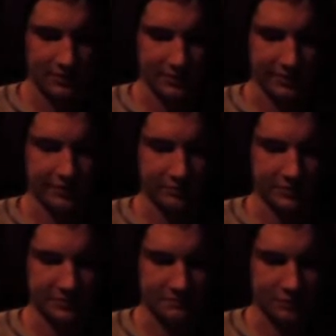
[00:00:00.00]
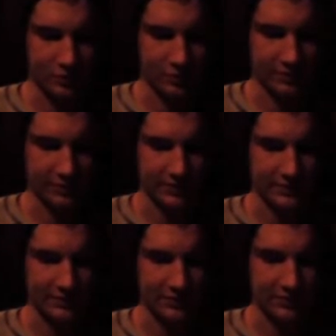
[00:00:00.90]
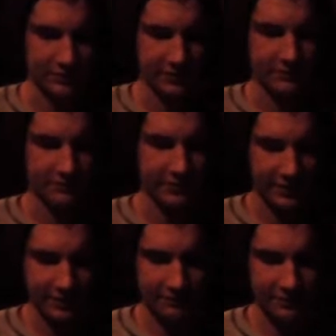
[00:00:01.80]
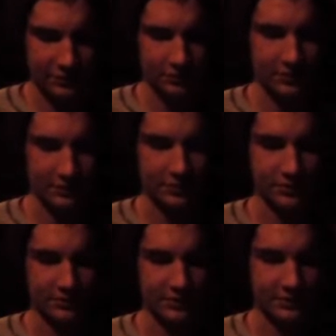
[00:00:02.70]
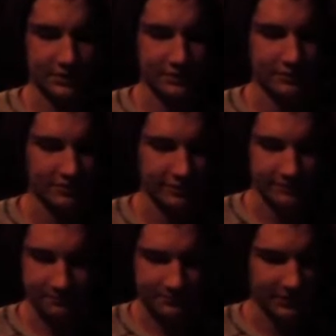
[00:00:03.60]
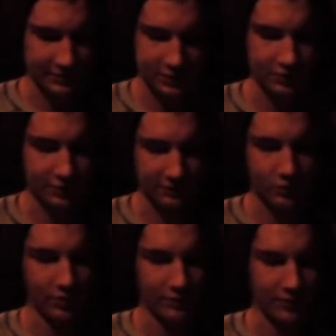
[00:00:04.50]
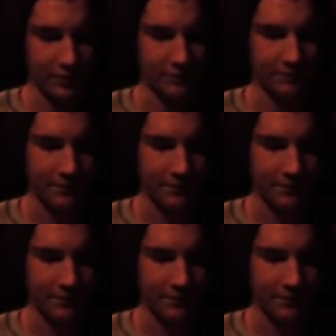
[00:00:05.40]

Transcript: I think he'll be strong on these, on the individual time trials this year. They suit him quite well.